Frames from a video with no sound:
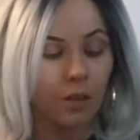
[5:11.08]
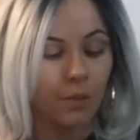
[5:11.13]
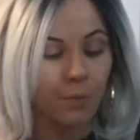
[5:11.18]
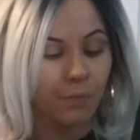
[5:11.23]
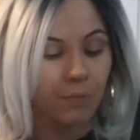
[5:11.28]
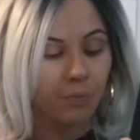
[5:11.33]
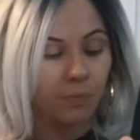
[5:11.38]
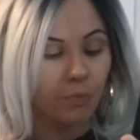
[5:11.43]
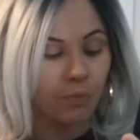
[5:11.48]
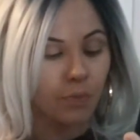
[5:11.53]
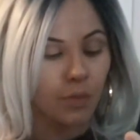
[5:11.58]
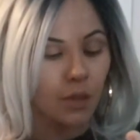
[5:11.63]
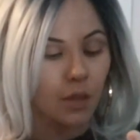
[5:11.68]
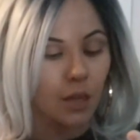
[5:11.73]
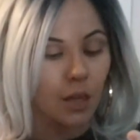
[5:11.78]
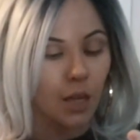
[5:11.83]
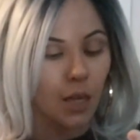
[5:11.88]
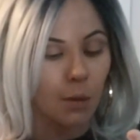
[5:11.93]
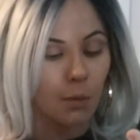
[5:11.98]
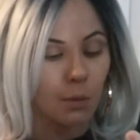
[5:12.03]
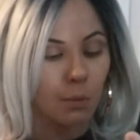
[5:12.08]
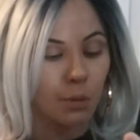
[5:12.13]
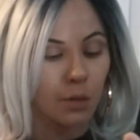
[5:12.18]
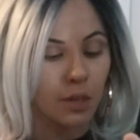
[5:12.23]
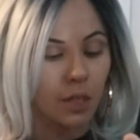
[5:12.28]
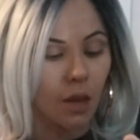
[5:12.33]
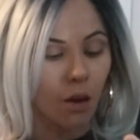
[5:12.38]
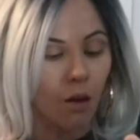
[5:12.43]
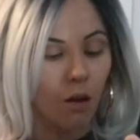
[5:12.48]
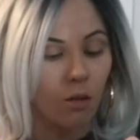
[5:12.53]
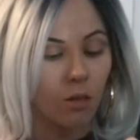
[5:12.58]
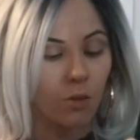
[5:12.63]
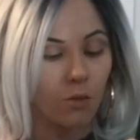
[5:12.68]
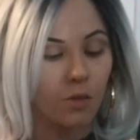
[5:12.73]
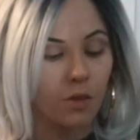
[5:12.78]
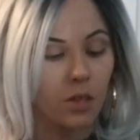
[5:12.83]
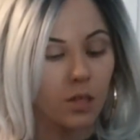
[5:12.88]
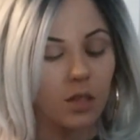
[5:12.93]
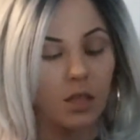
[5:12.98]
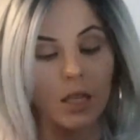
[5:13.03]
And I'm going to put that all
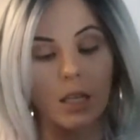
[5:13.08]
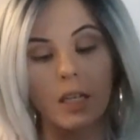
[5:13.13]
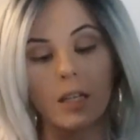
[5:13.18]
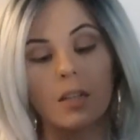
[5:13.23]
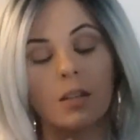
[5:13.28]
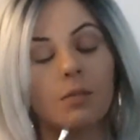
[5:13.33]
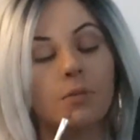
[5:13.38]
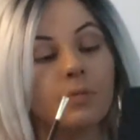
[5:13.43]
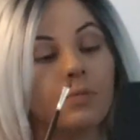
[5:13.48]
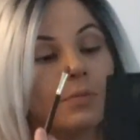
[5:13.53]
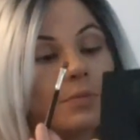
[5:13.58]
over the lid.